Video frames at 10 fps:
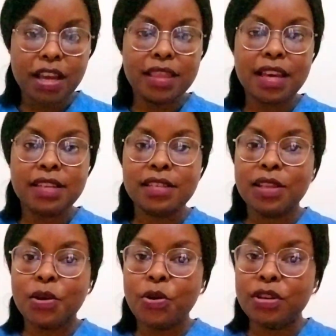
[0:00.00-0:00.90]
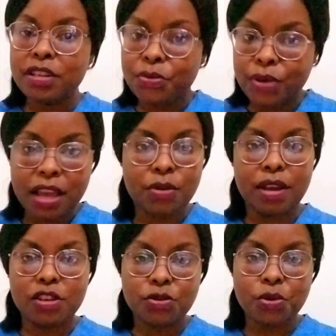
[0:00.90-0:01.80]
and that is the only way you
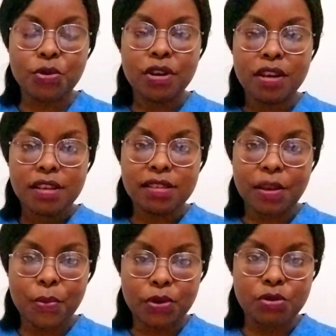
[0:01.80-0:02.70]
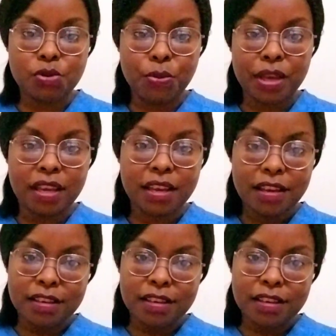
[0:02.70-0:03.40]
can show support to me.